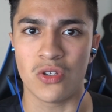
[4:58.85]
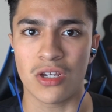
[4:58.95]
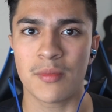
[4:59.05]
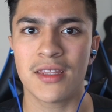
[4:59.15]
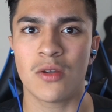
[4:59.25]
a
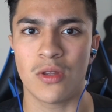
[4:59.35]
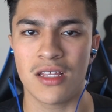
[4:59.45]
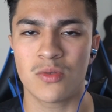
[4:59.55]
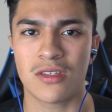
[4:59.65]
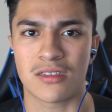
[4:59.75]
young man that
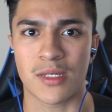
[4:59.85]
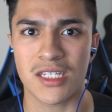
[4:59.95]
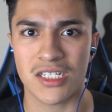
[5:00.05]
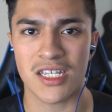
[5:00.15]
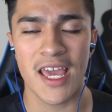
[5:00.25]
relates with this
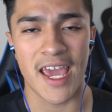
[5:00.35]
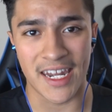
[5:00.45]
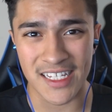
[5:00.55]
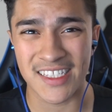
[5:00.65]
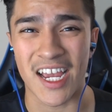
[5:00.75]
message
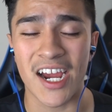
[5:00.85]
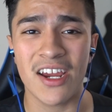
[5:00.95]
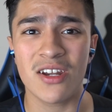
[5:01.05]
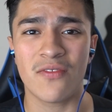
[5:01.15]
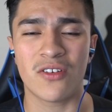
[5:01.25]
and is
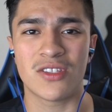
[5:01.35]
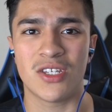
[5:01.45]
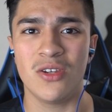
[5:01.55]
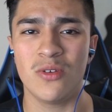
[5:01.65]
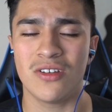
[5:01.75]
tired of
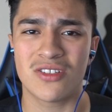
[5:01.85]
continuing and